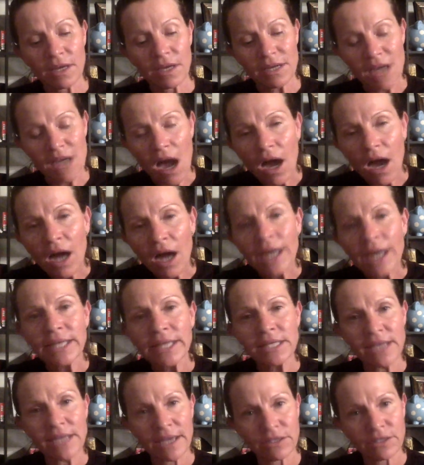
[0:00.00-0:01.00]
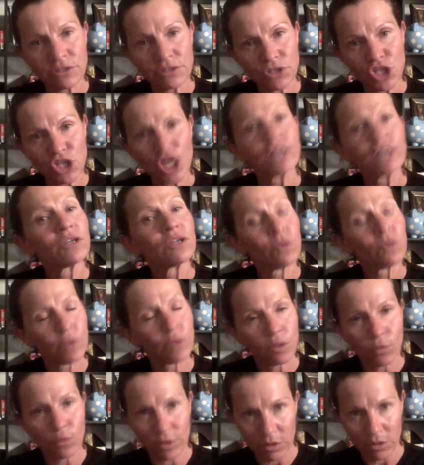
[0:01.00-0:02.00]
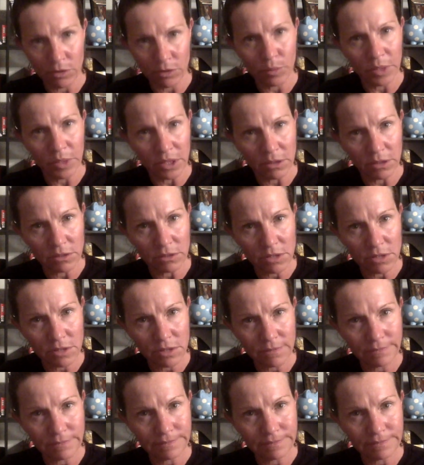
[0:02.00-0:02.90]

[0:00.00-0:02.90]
kind and genuine with your peers.